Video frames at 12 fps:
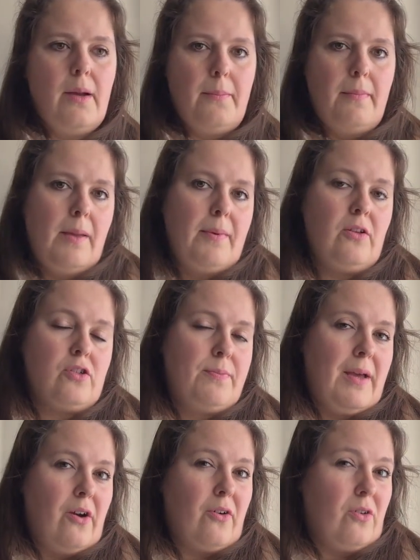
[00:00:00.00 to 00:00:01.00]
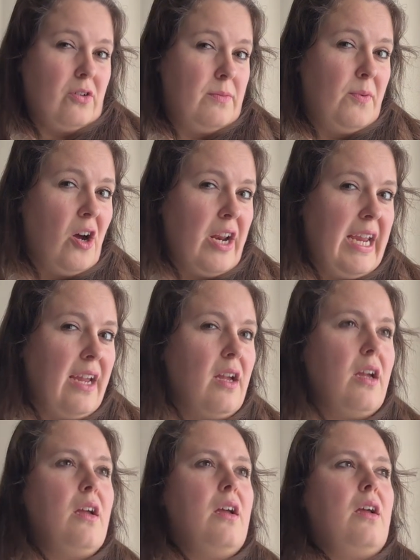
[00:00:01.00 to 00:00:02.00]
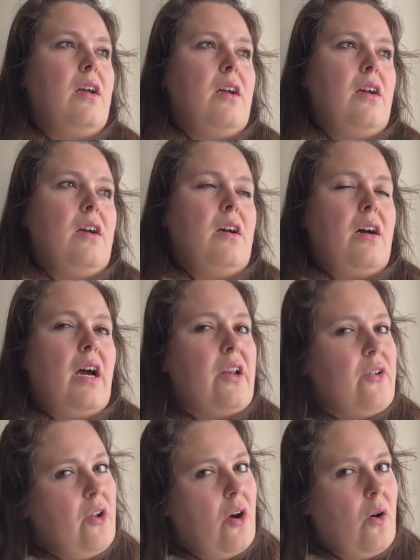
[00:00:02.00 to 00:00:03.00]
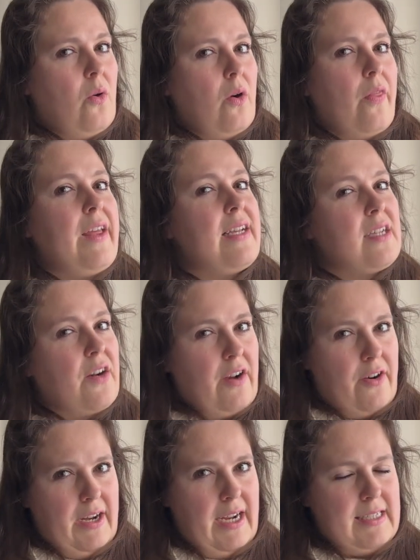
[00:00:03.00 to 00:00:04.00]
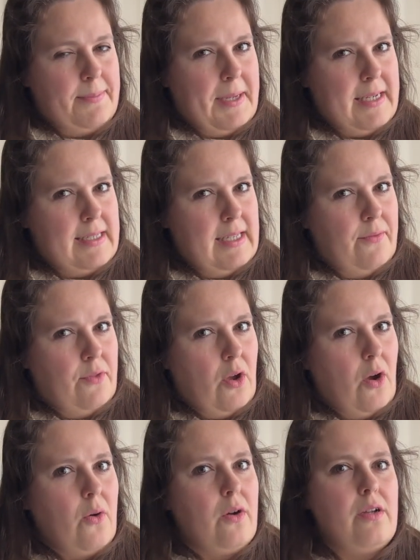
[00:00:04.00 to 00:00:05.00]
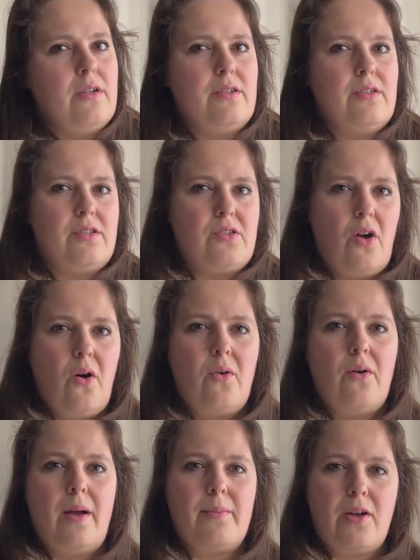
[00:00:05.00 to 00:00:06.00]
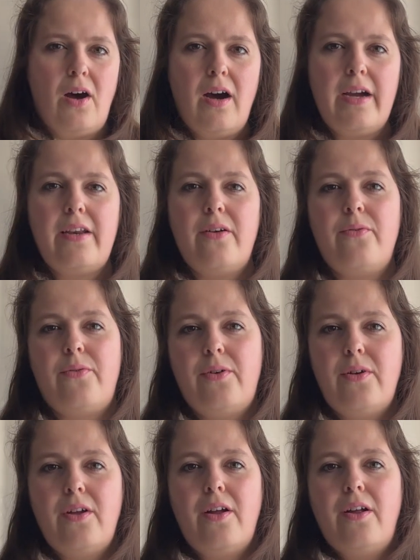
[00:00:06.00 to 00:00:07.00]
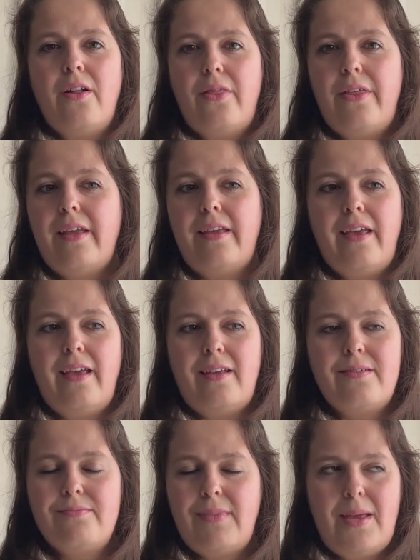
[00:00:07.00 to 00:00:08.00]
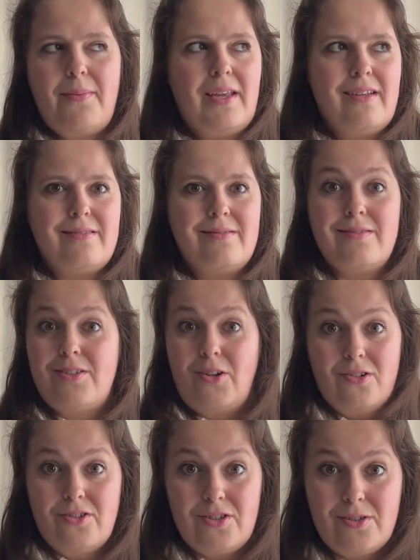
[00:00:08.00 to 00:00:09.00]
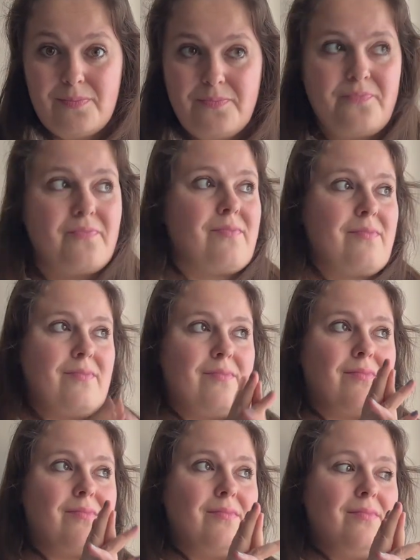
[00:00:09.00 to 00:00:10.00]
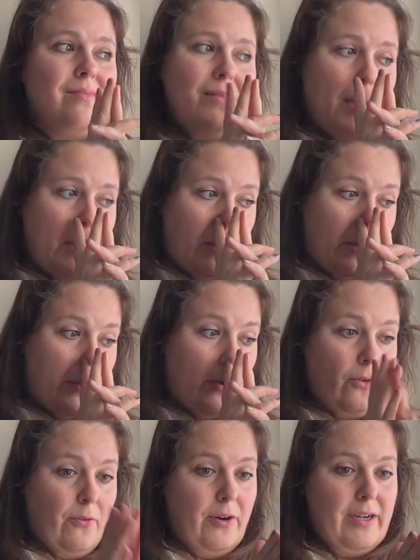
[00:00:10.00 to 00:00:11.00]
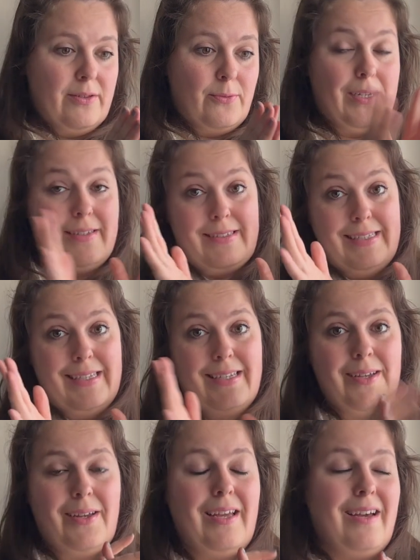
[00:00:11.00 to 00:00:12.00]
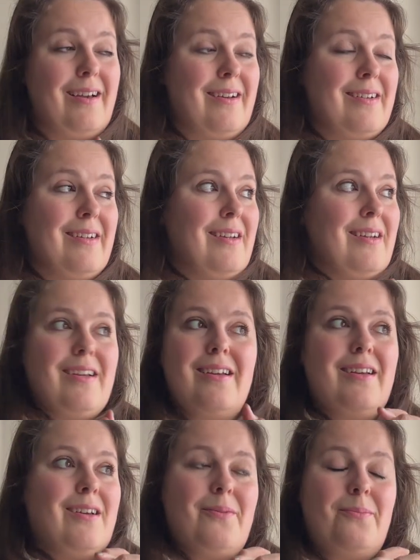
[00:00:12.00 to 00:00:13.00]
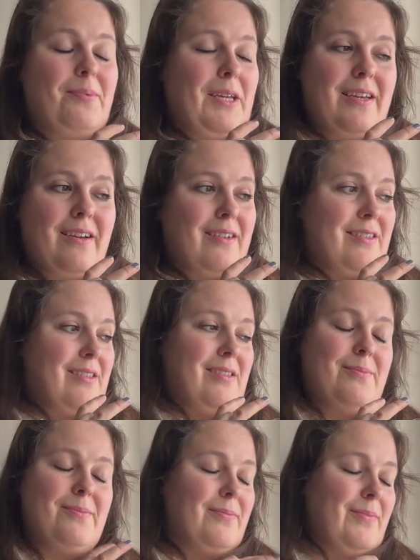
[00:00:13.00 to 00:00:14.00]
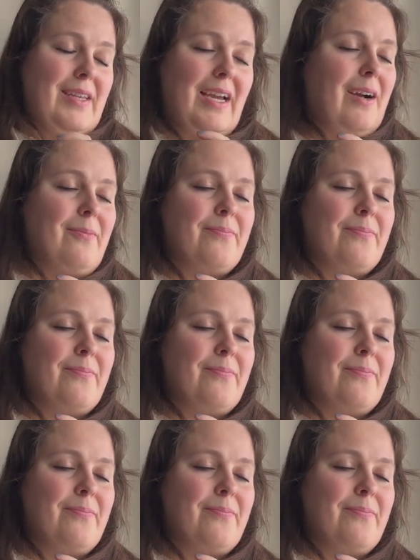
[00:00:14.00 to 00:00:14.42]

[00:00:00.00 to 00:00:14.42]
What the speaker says: Maybe looks better crossbody. I don't know. These are very expensive though, so I'm kind of thinking maybe not. I'm gonna go for it. We'll see. Because yeah,